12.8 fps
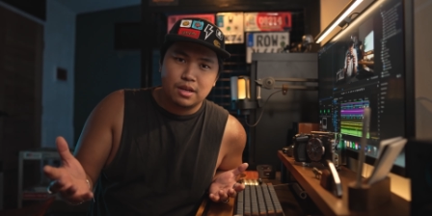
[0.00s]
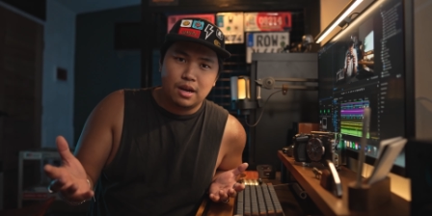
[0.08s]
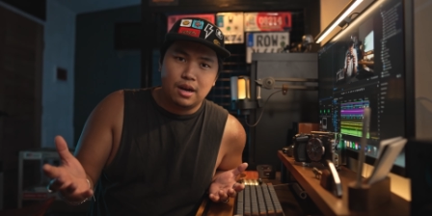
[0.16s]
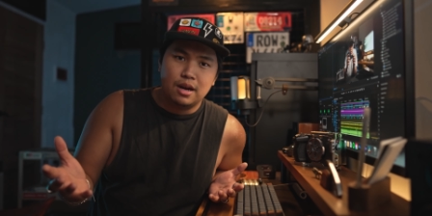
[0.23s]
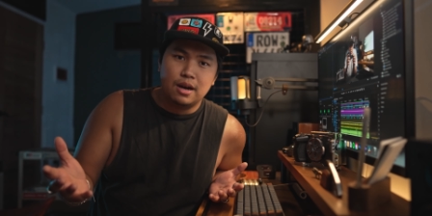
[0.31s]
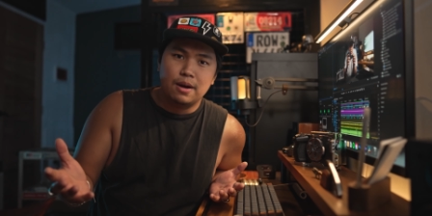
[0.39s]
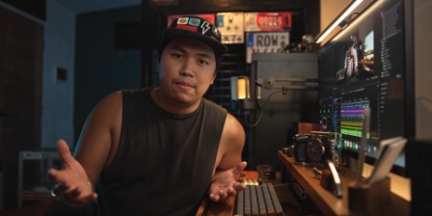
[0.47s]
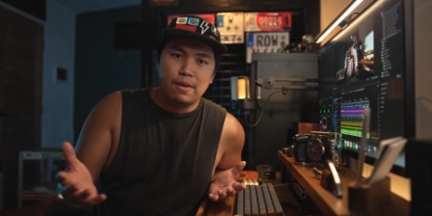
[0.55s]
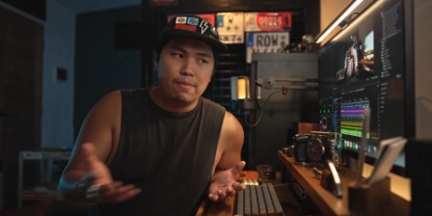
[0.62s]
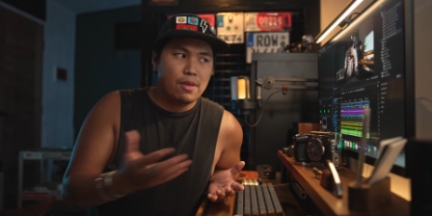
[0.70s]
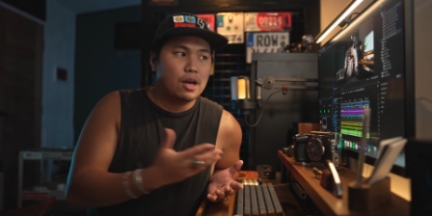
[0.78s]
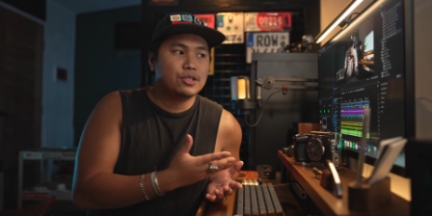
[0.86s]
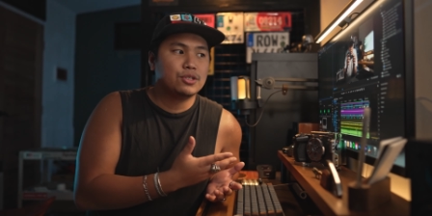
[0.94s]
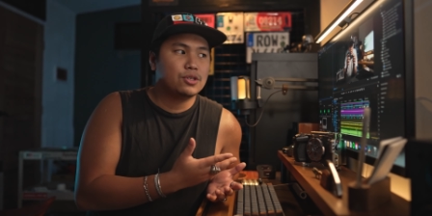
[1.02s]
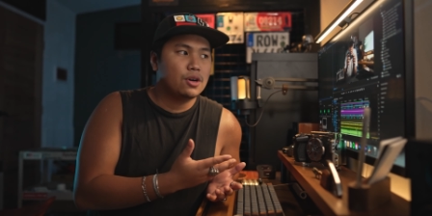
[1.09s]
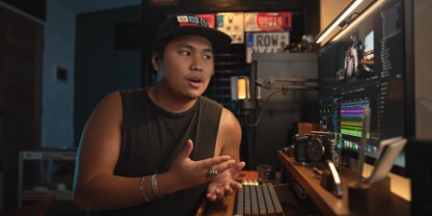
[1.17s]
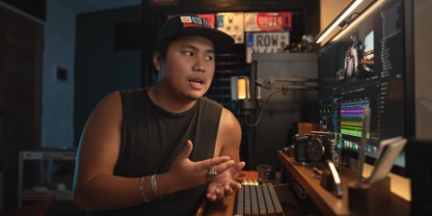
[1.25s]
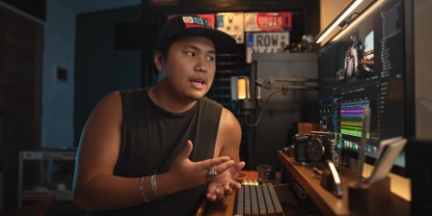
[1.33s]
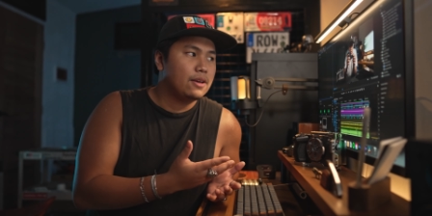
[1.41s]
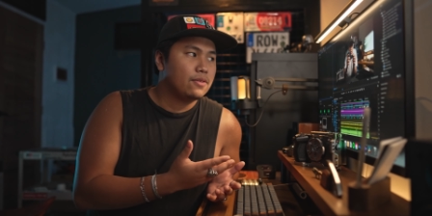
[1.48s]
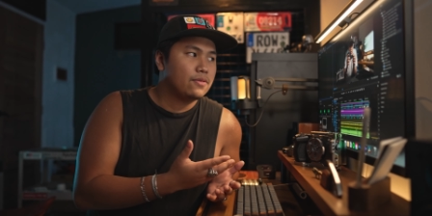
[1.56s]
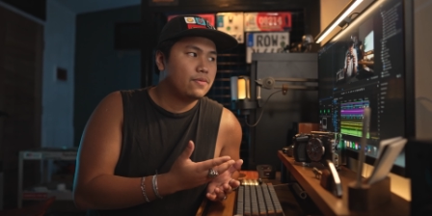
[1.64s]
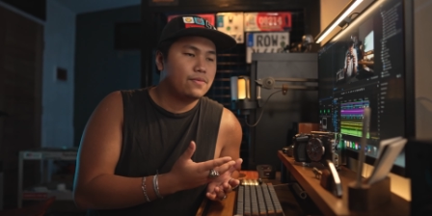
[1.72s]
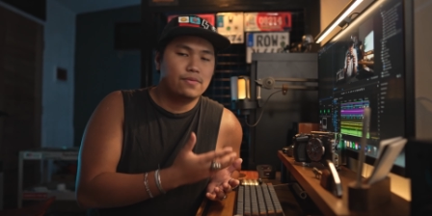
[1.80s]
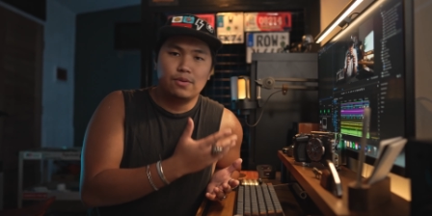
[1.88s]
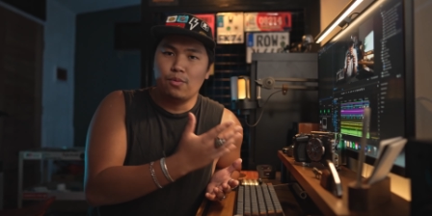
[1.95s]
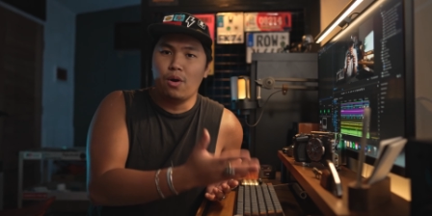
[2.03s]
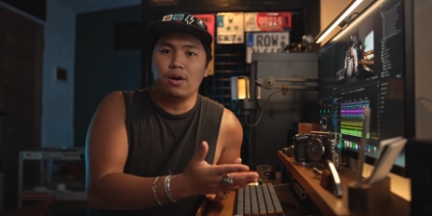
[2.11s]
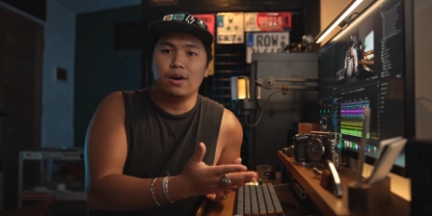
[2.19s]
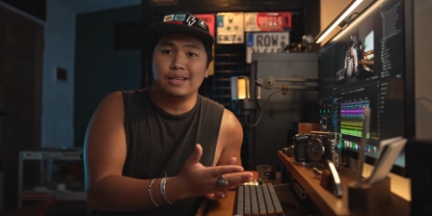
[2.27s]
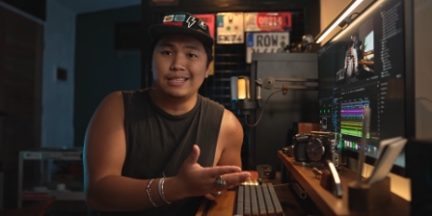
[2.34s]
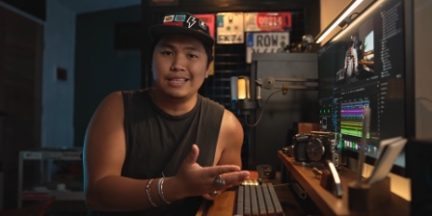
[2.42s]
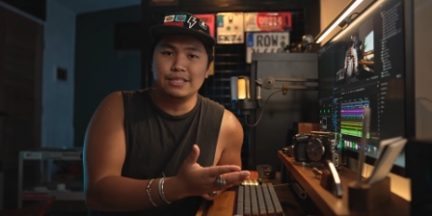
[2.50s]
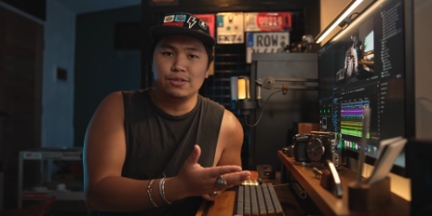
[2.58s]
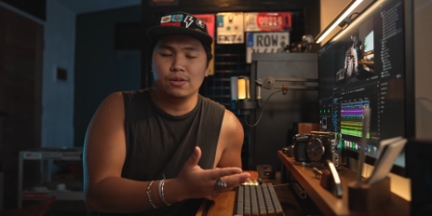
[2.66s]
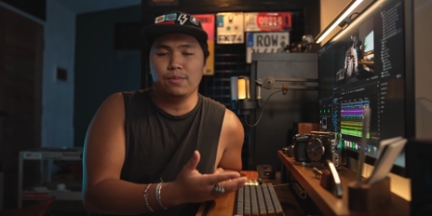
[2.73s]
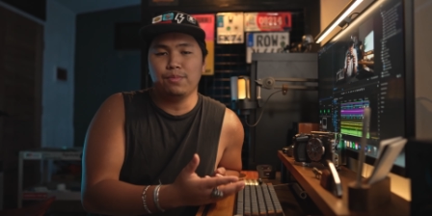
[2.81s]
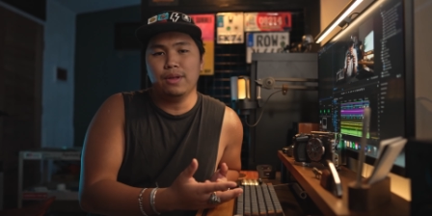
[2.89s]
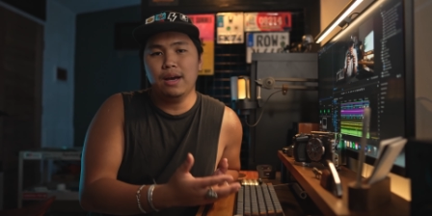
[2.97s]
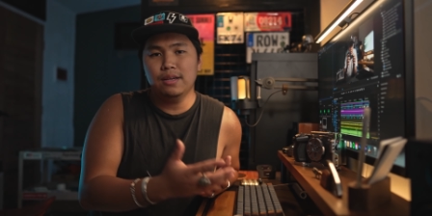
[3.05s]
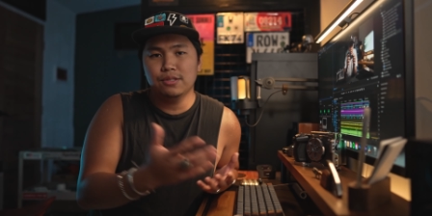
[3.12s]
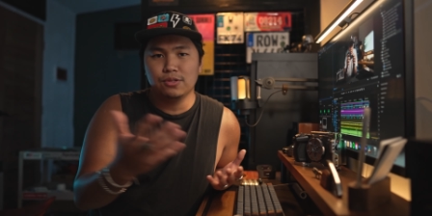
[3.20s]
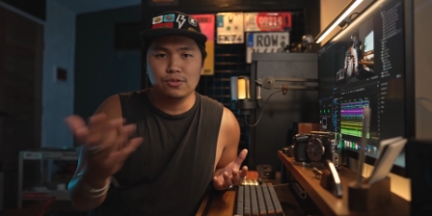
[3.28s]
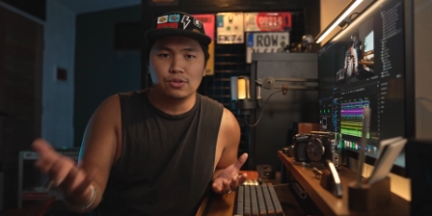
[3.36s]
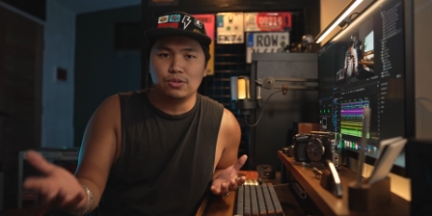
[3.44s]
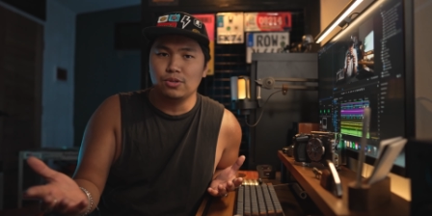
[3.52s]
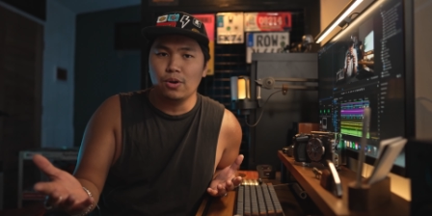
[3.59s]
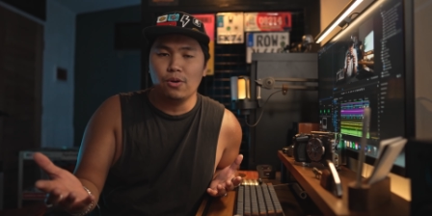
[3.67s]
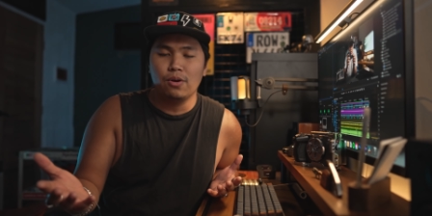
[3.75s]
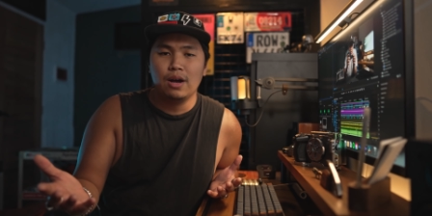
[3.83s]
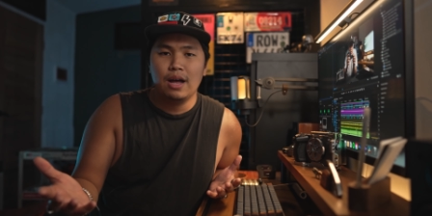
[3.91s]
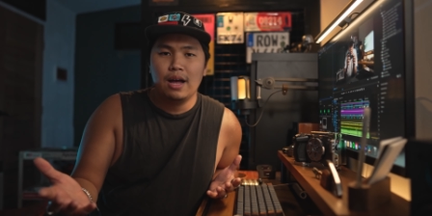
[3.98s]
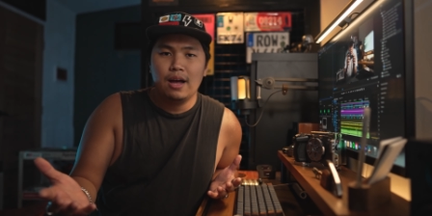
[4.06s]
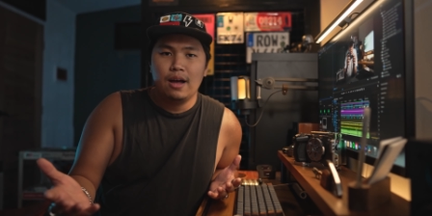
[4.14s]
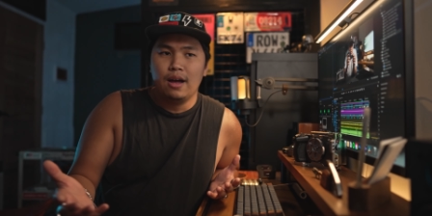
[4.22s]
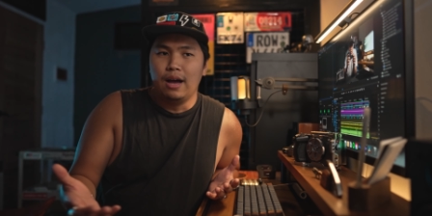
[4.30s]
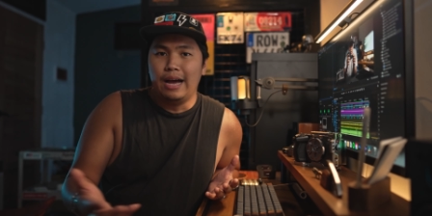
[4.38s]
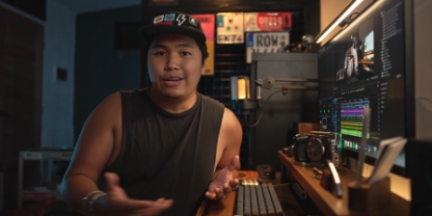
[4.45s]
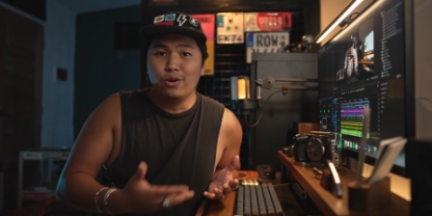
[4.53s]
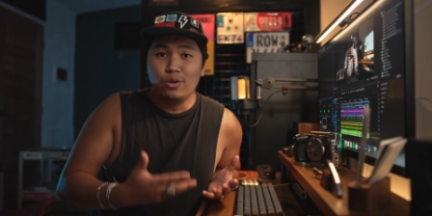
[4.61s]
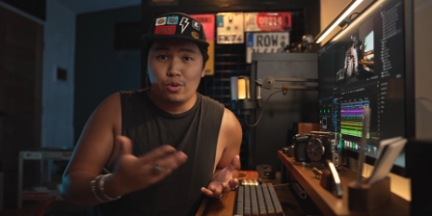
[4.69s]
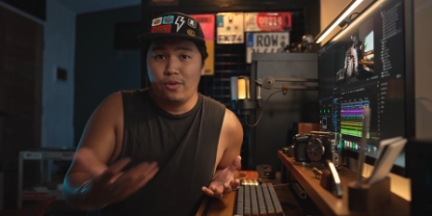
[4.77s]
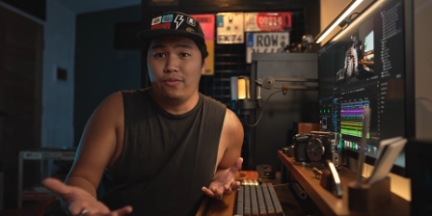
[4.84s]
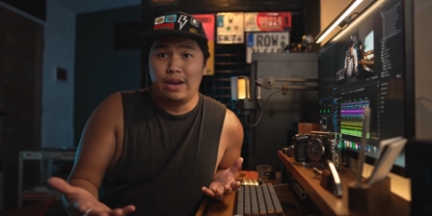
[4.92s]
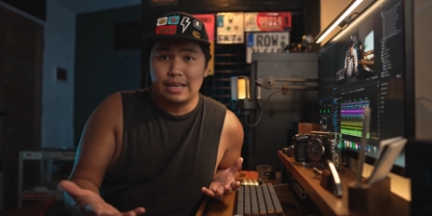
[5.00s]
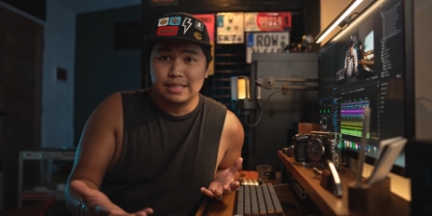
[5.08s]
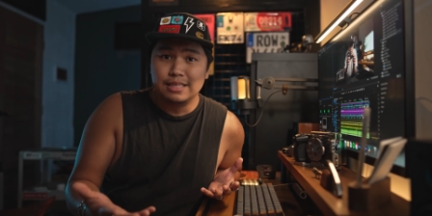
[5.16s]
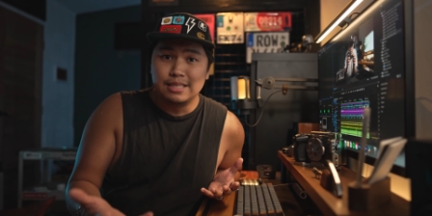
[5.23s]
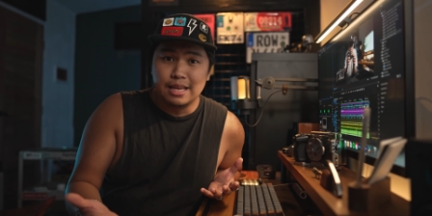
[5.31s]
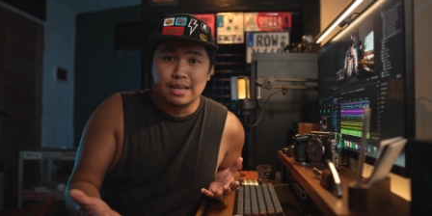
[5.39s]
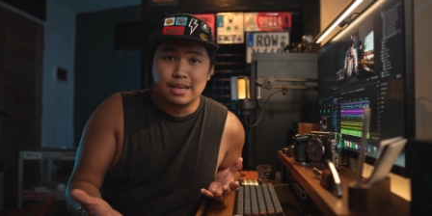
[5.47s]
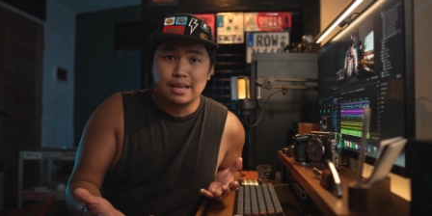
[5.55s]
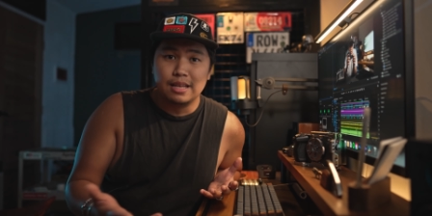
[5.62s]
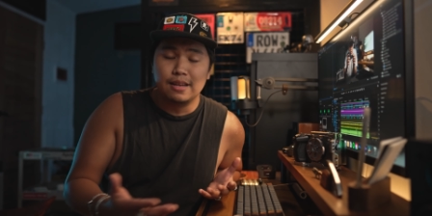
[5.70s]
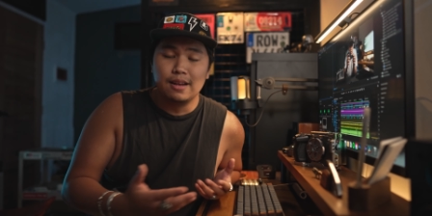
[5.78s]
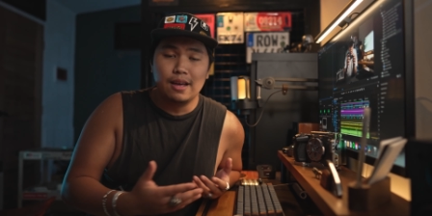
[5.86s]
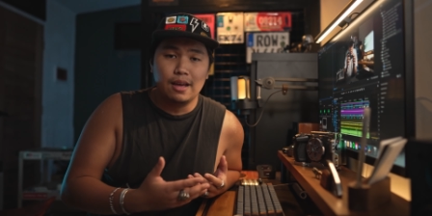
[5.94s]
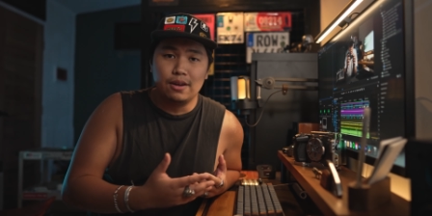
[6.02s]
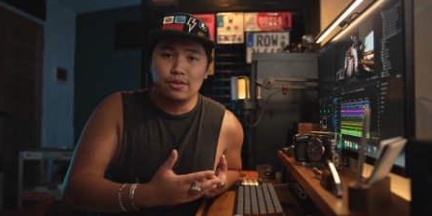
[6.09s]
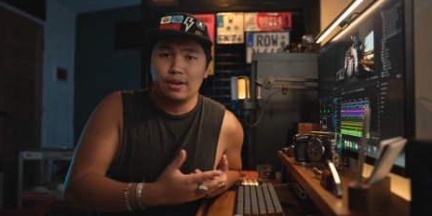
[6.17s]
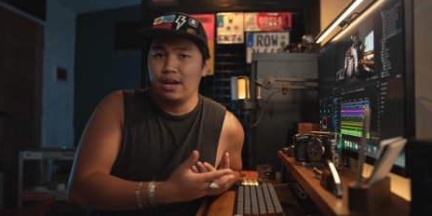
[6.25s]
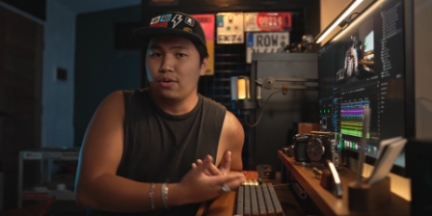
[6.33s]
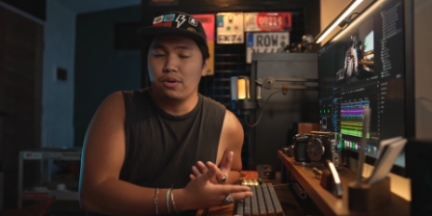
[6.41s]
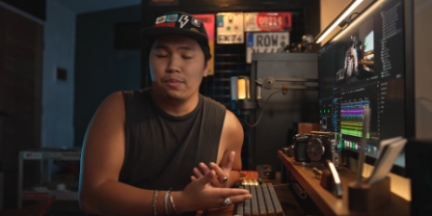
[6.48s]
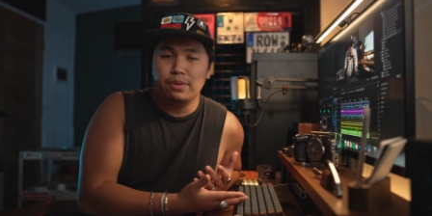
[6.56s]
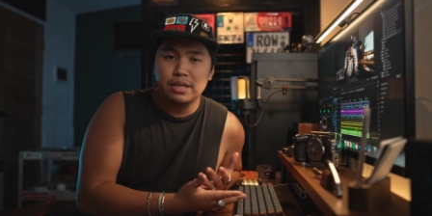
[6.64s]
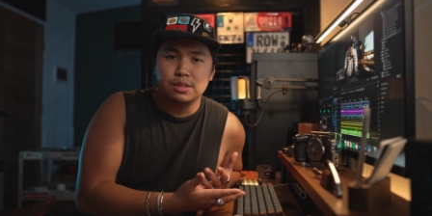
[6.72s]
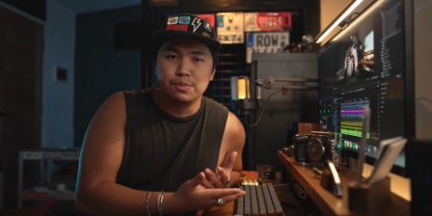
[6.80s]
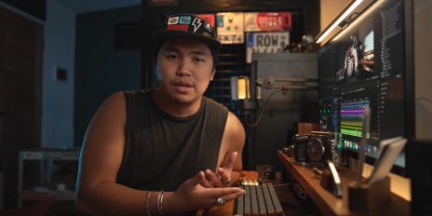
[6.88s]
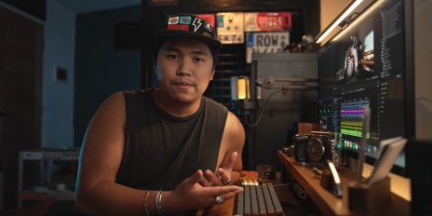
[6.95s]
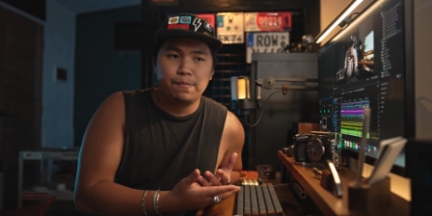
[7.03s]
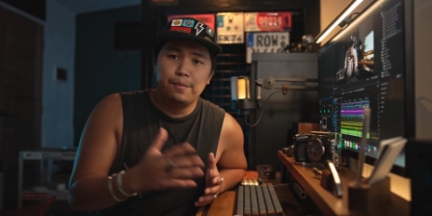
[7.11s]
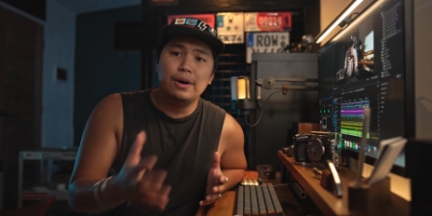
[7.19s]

I'm not sure if the warranty still applies, so I don't know if I can send it in and get a replacement.